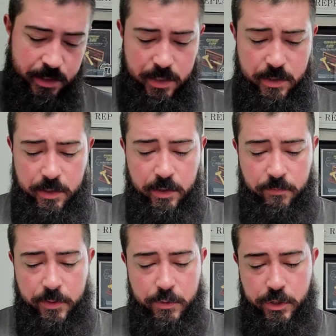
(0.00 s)
in the near
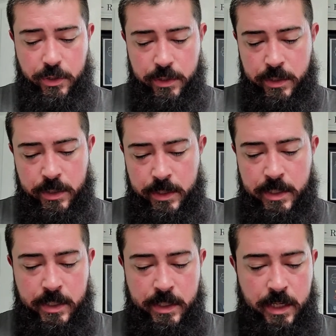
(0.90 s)
future
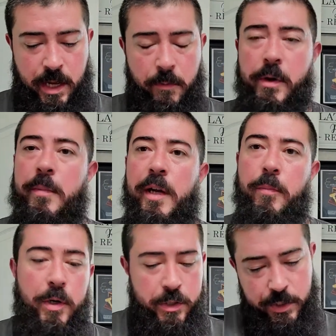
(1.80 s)
I will make a
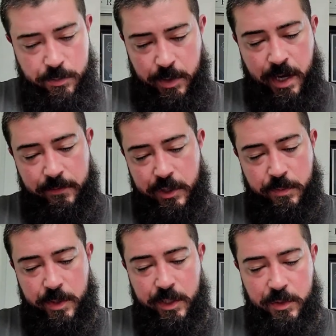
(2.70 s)
purchase, but I've just
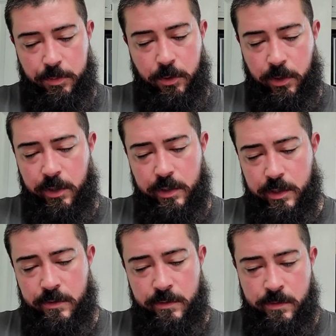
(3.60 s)
been exploring, you
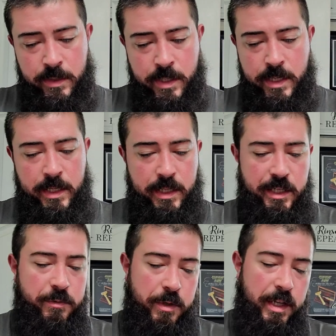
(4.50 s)
know.
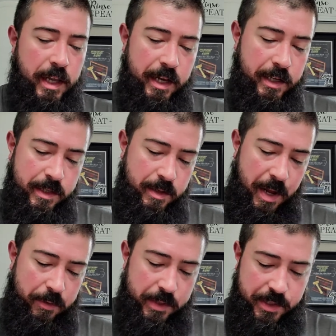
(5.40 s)
That's what I like
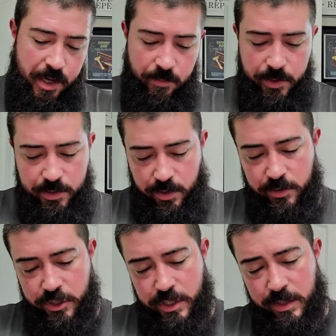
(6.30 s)
about this hobby is all the
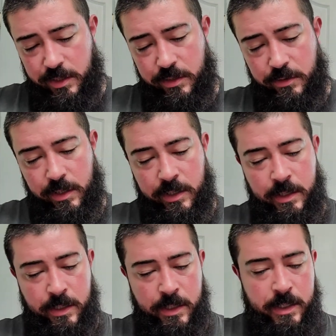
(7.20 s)
shit that you can
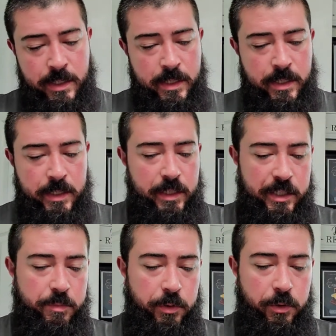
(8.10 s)

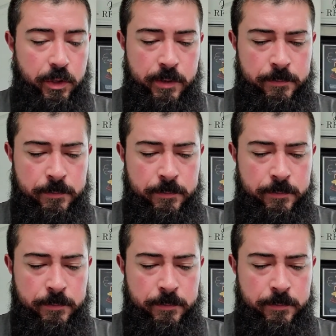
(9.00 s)
explore.